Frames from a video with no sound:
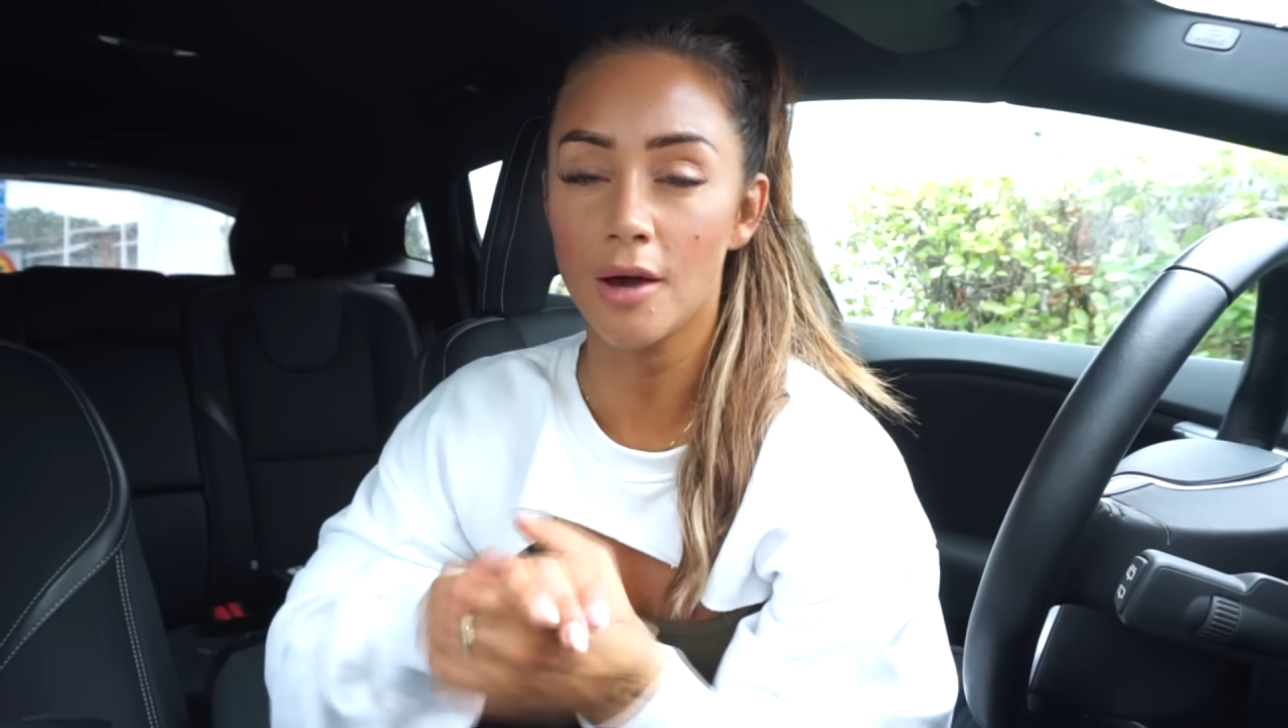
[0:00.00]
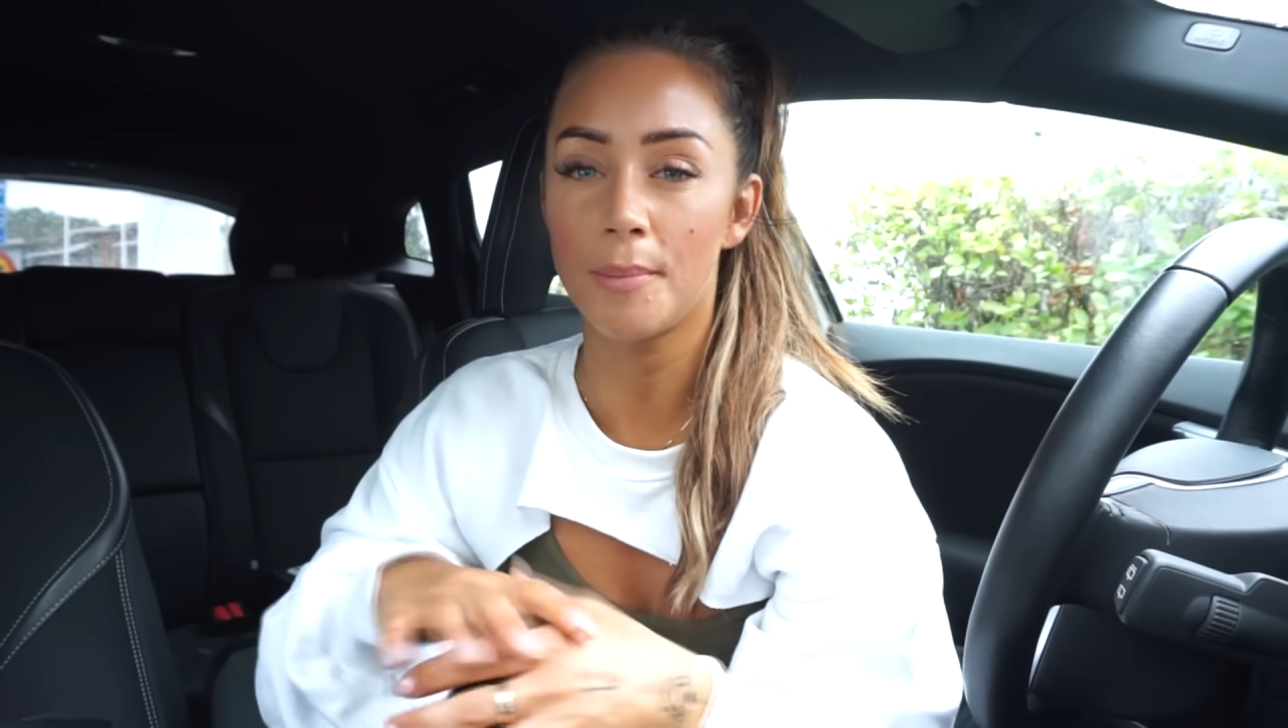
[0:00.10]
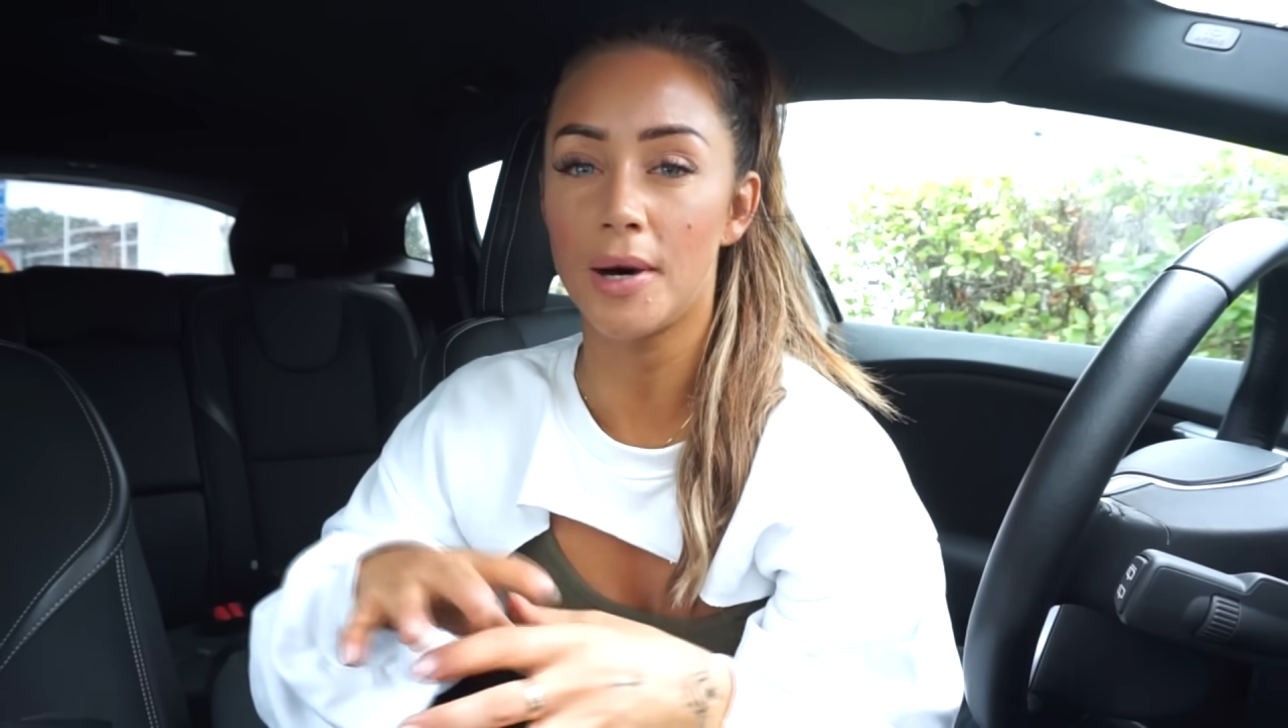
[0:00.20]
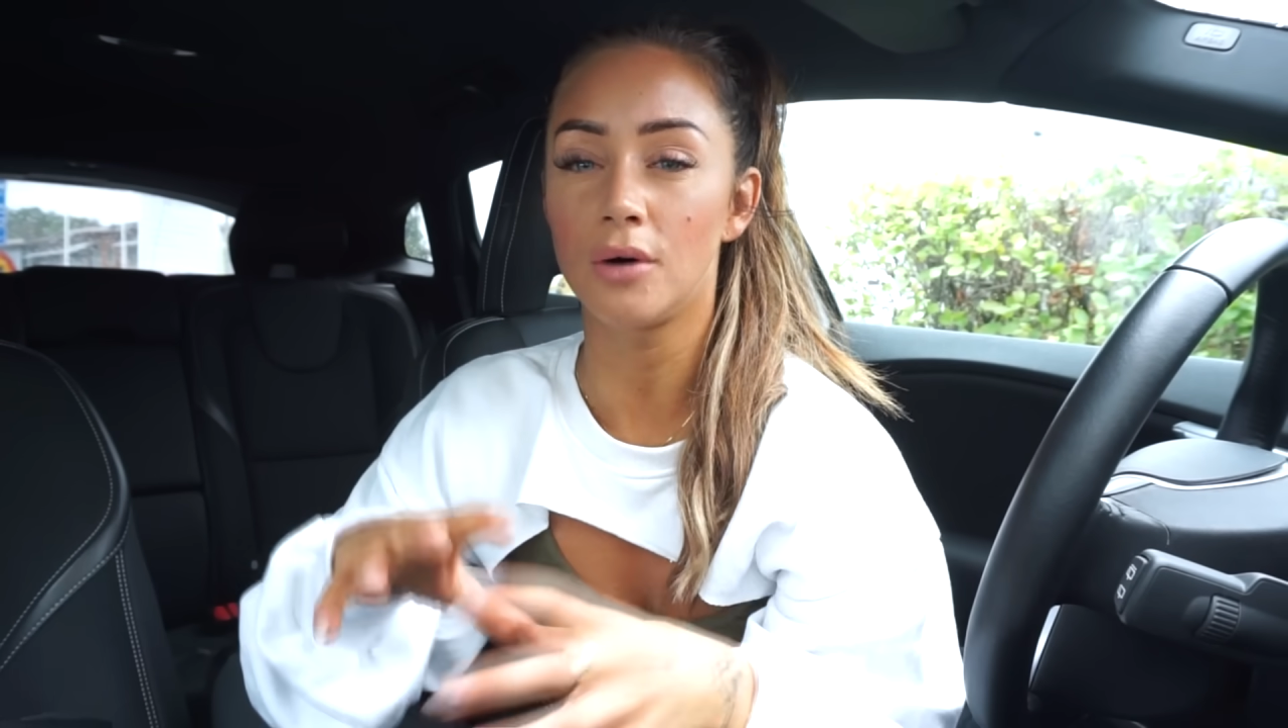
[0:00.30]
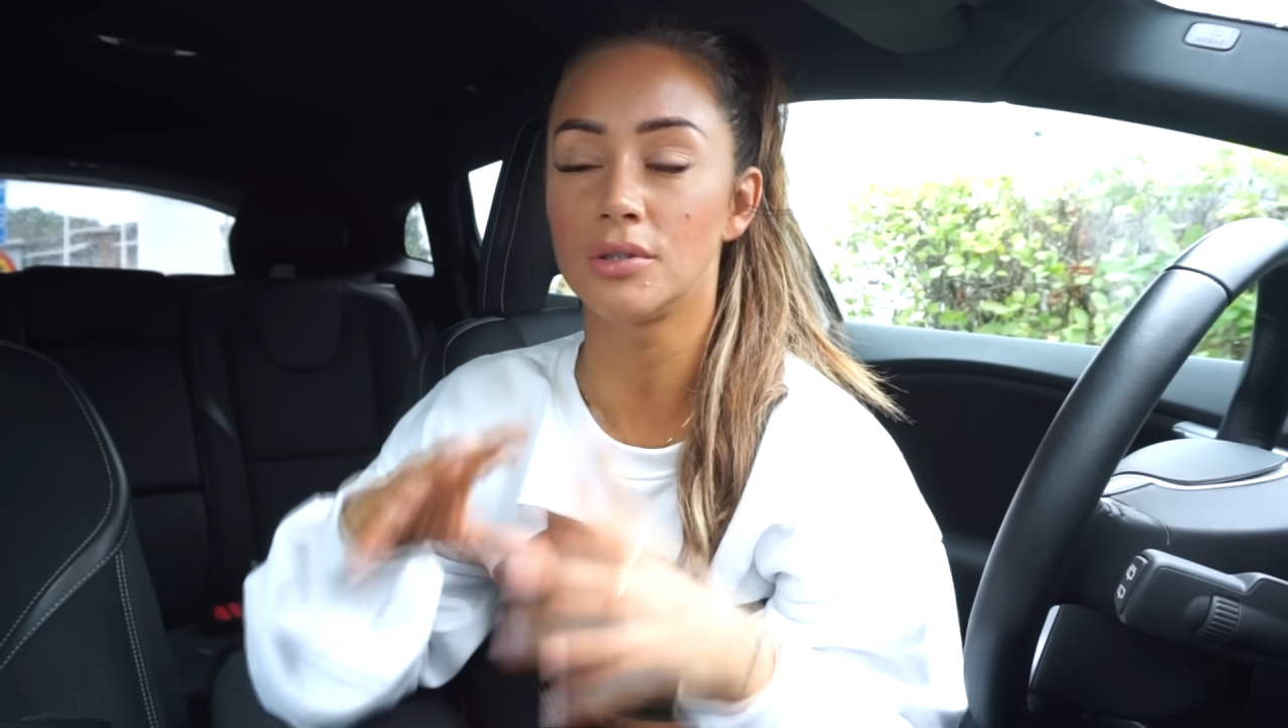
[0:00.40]

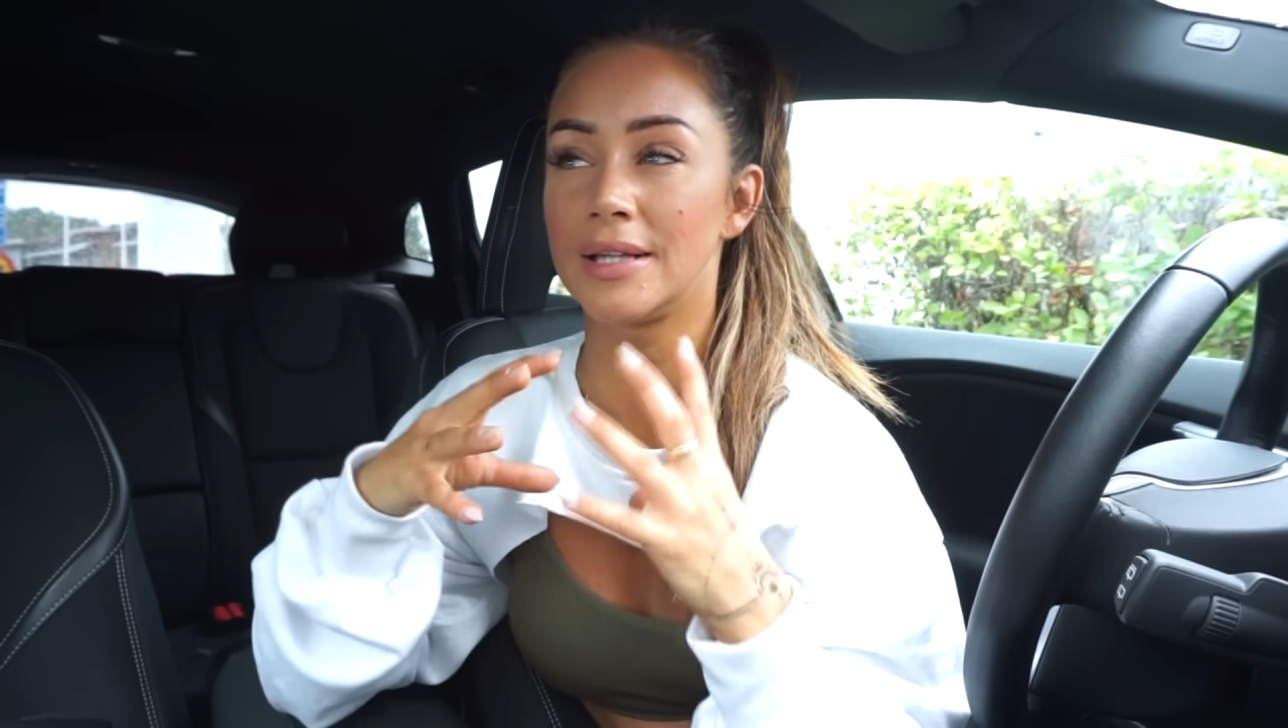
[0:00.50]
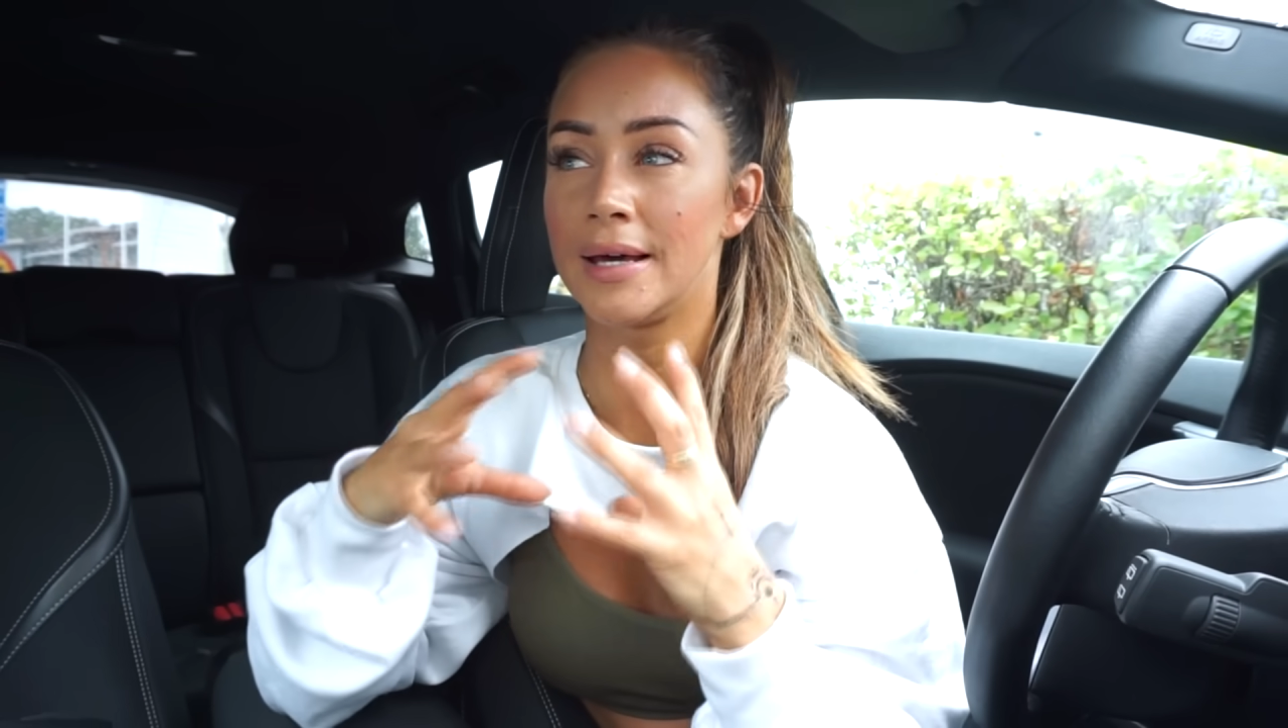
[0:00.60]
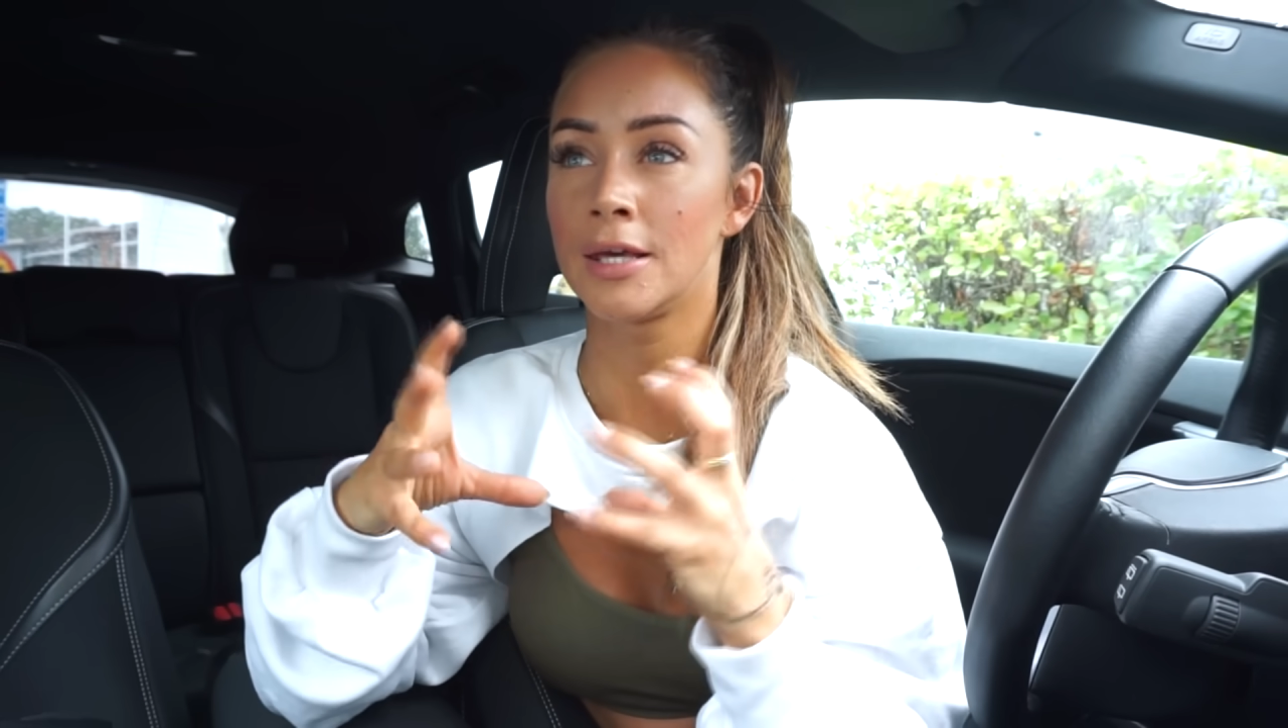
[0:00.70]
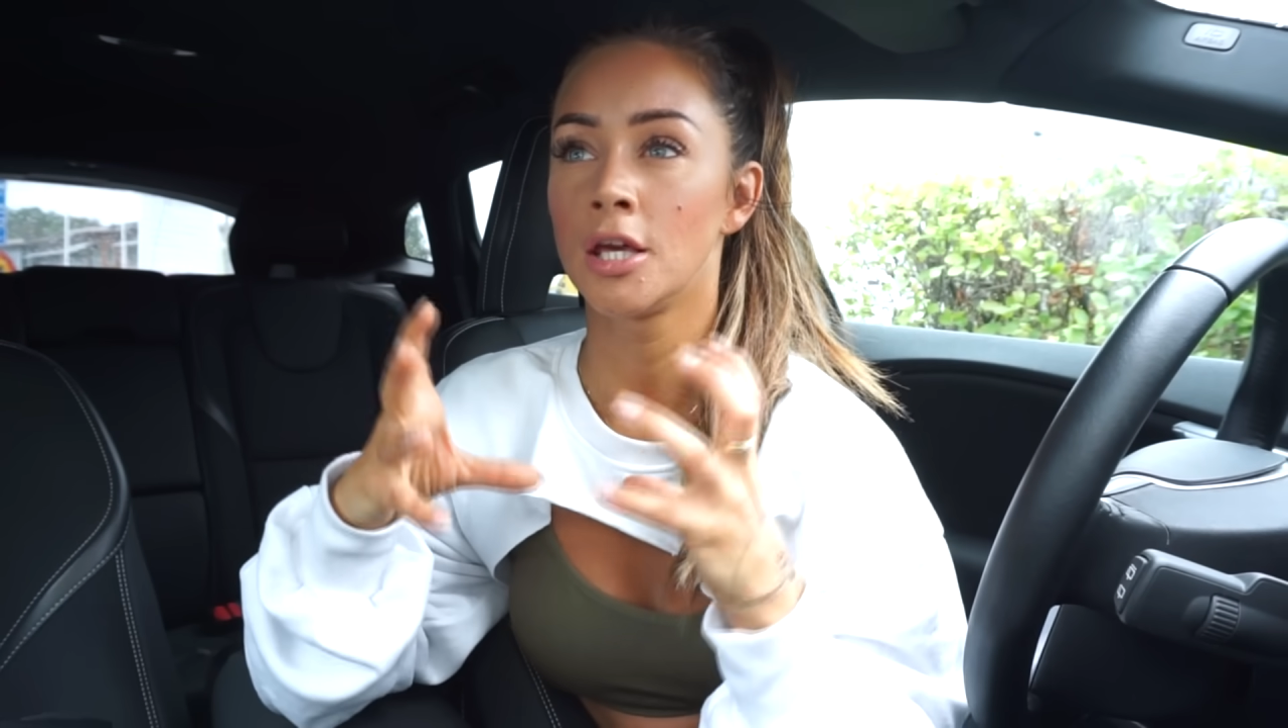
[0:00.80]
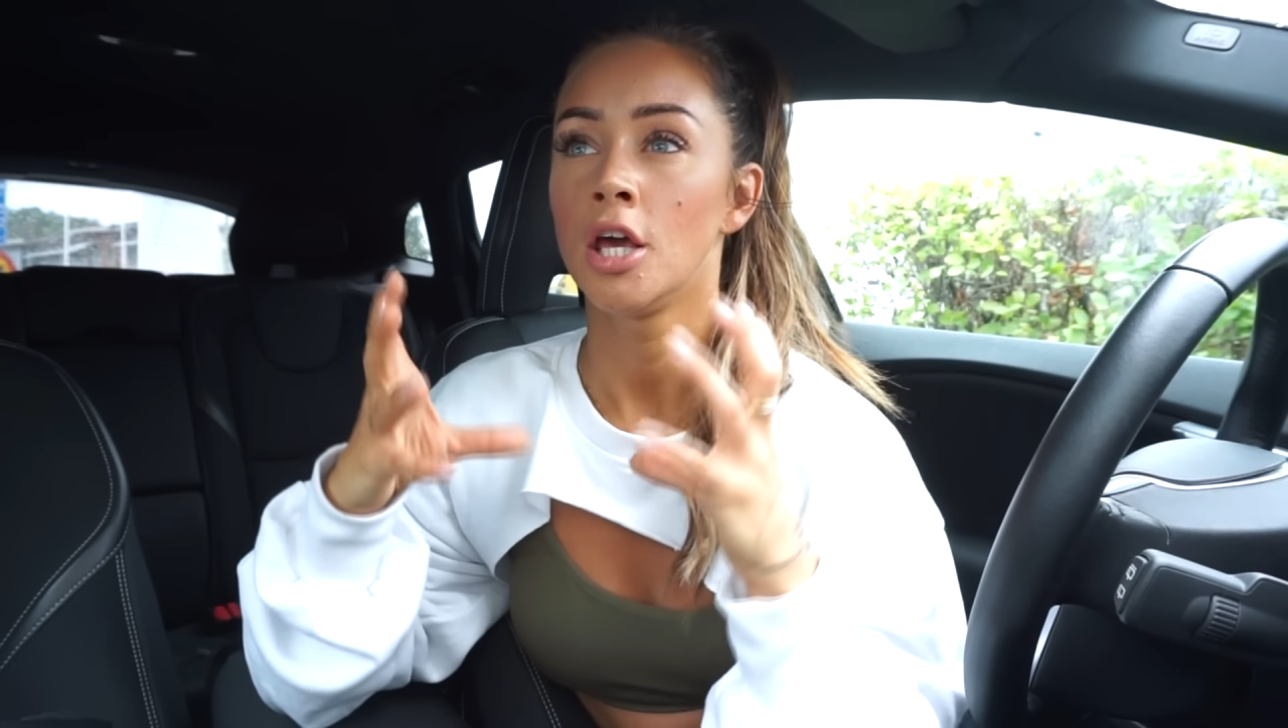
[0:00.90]
about
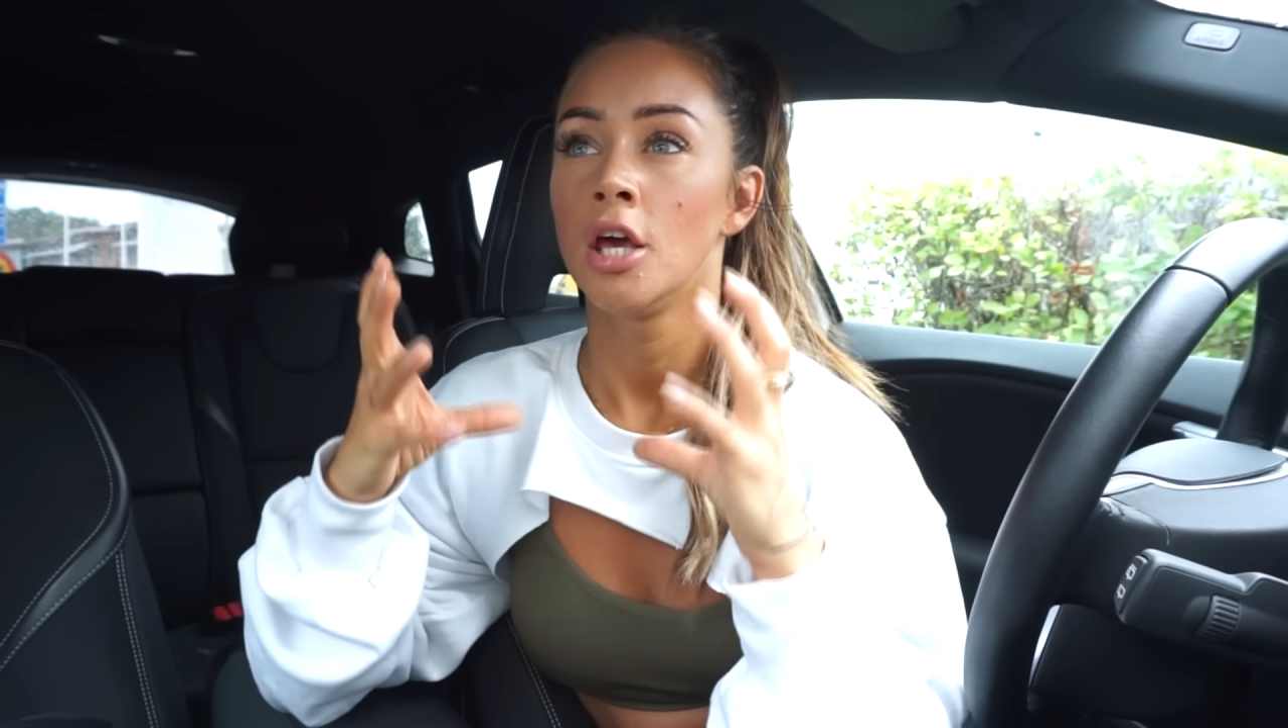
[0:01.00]
like